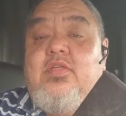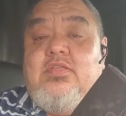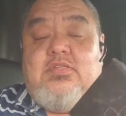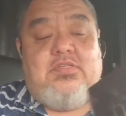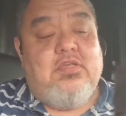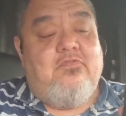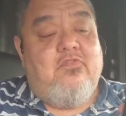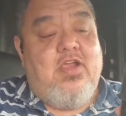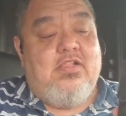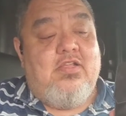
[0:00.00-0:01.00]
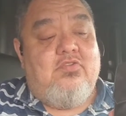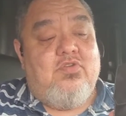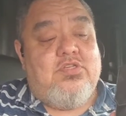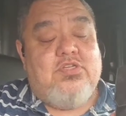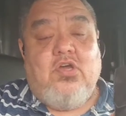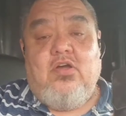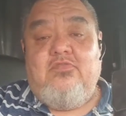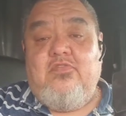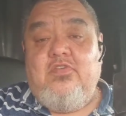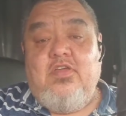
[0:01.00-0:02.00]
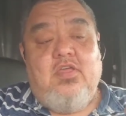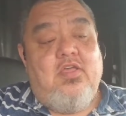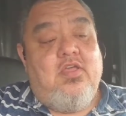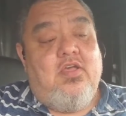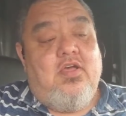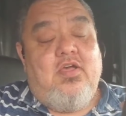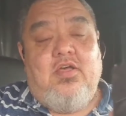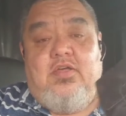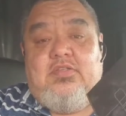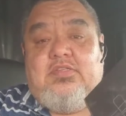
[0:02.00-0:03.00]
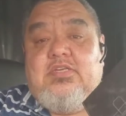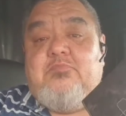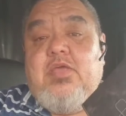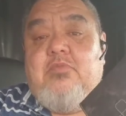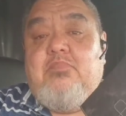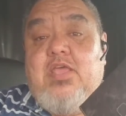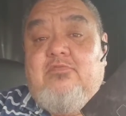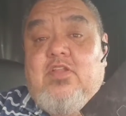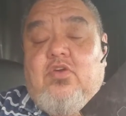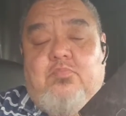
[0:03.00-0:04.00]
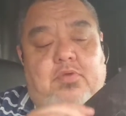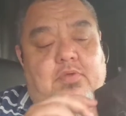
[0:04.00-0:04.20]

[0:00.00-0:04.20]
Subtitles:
This is a Franklin-Christoph 6-pen Penvelope,